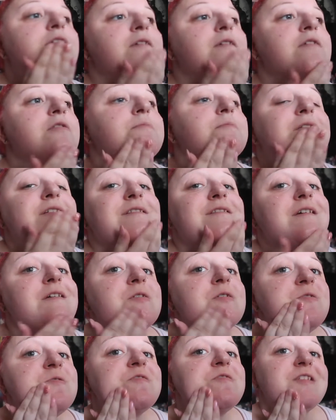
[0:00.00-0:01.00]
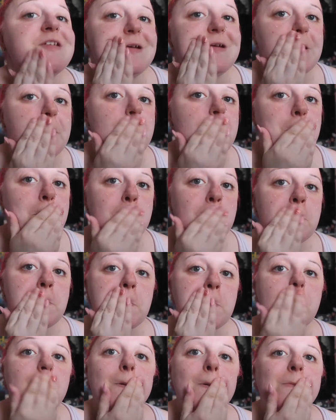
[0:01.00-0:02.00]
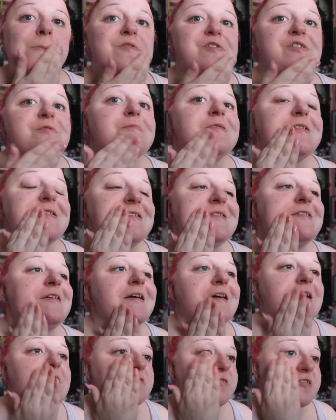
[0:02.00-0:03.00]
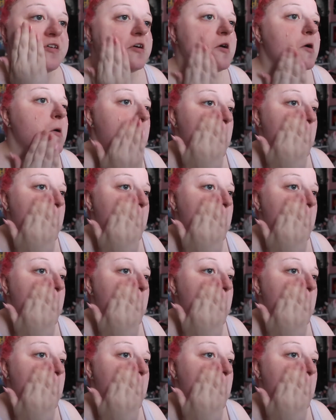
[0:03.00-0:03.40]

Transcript: It's been in there all day. And she's been in and out of it